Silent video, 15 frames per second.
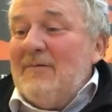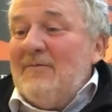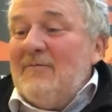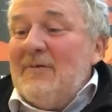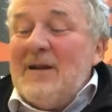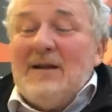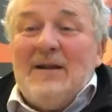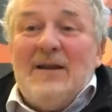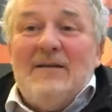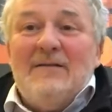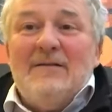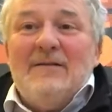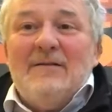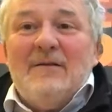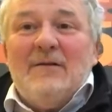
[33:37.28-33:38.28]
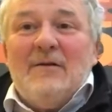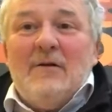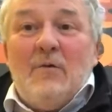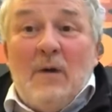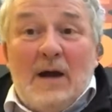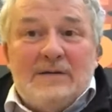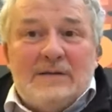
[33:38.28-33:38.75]
really
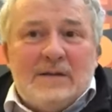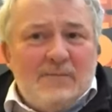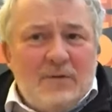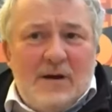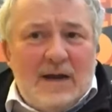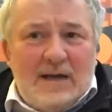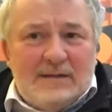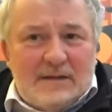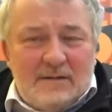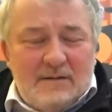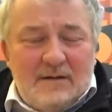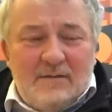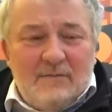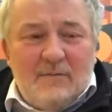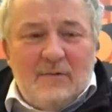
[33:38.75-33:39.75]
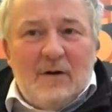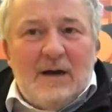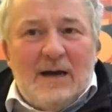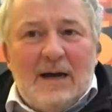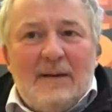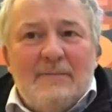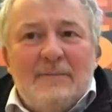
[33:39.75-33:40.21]
quite surprised at what
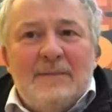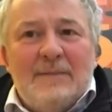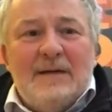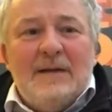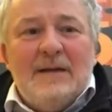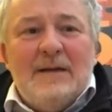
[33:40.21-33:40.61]
happened.